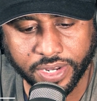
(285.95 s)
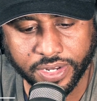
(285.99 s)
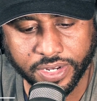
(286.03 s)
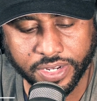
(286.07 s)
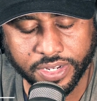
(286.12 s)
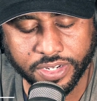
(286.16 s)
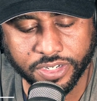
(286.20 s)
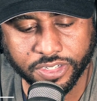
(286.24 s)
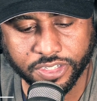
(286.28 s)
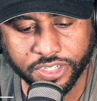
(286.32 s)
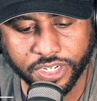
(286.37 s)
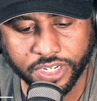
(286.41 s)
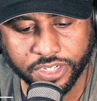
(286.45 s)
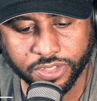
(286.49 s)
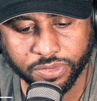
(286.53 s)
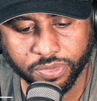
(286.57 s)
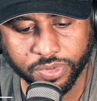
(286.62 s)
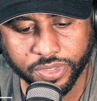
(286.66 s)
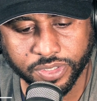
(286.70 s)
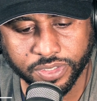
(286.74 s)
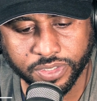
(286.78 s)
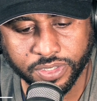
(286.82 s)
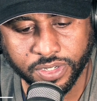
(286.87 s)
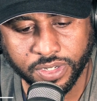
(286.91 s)
And he's just
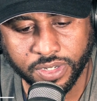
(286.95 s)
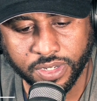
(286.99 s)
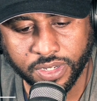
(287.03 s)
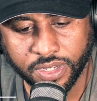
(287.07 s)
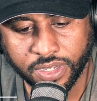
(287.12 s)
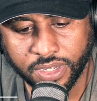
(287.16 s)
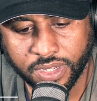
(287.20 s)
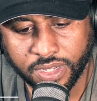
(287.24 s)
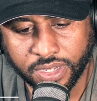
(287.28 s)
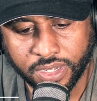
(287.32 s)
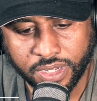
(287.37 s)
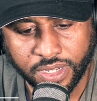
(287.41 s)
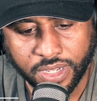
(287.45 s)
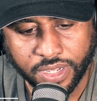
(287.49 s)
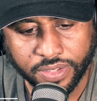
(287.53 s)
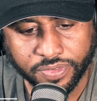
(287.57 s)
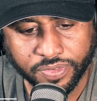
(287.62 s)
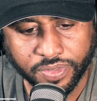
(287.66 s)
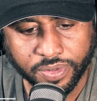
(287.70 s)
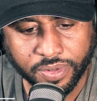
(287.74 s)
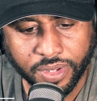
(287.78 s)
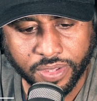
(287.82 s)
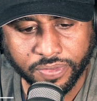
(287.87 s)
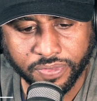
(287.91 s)
was, I
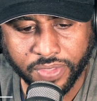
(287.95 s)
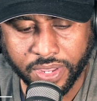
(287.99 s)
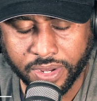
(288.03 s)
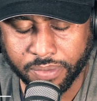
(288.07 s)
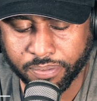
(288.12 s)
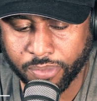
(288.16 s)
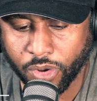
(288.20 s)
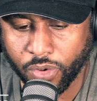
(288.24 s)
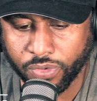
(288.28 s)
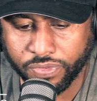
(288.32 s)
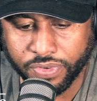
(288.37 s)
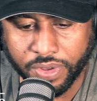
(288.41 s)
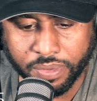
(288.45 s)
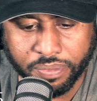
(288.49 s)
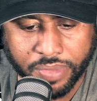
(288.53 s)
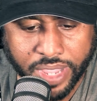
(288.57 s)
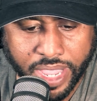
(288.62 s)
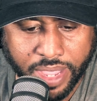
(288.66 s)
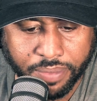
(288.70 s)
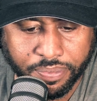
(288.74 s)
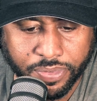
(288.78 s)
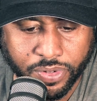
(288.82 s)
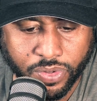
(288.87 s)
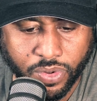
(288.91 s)
think both of them
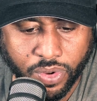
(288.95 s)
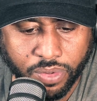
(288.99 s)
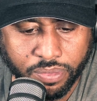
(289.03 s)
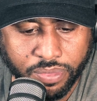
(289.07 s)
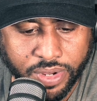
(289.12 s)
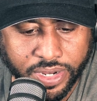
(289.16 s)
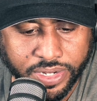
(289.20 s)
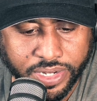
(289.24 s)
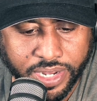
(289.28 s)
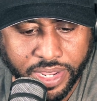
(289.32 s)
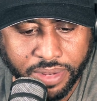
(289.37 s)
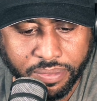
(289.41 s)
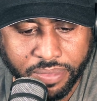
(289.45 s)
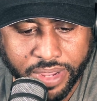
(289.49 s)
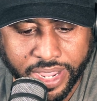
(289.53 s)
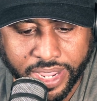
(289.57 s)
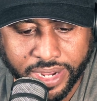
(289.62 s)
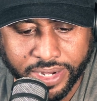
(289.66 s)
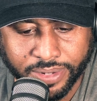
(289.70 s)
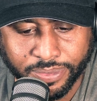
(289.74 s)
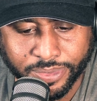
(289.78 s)
happened on Monday, man.